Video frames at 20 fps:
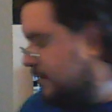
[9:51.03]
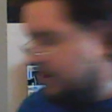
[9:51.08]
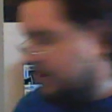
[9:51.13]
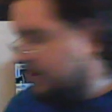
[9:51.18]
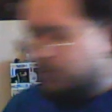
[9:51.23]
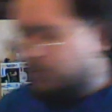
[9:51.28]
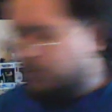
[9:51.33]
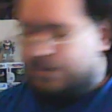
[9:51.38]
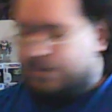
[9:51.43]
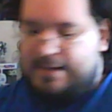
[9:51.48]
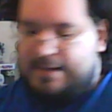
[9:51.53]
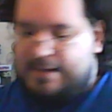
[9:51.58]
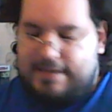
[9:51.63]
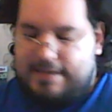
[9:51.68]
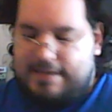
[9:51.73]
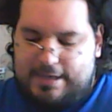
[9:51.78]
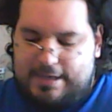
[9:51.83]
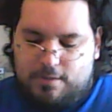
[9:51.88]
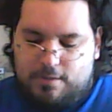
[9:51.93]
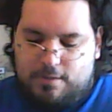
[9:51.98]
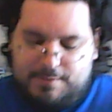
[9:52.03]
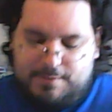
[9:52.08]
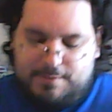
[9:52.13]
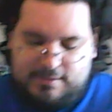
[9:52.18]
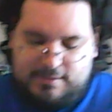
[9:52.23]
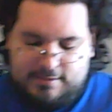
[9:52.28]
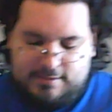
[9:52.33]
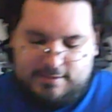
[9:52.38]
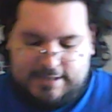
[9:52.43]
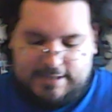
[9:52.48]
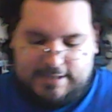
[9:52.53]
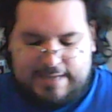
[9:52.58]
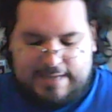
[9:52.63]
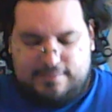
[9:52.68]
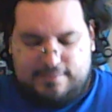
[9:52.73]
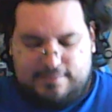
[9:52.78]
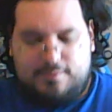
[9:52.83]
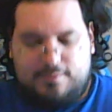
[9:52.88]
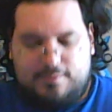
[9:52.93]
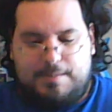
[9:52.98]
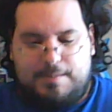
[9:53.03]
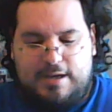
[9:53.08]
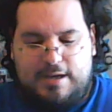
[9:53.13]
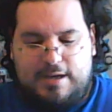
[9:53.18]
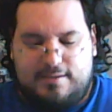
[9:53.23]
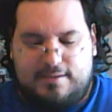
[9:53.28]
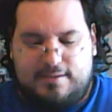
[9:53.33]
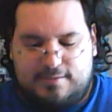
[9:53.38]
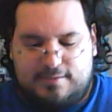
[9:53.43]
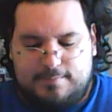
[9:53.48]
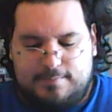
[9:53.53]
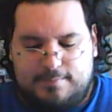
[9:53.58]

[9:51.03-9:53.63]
When I got this box,